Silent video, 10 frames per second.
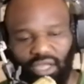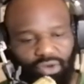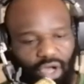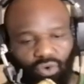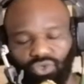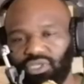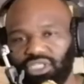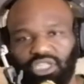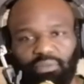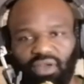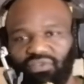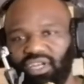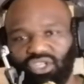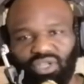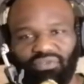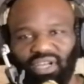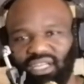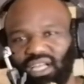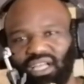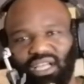I go to the gym every day. So I've
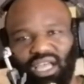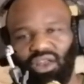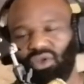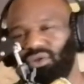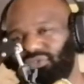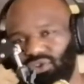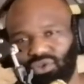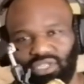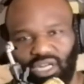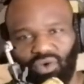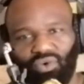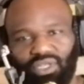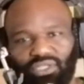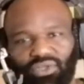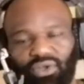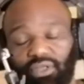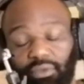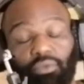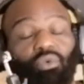got a lot of clothes that are always dirty.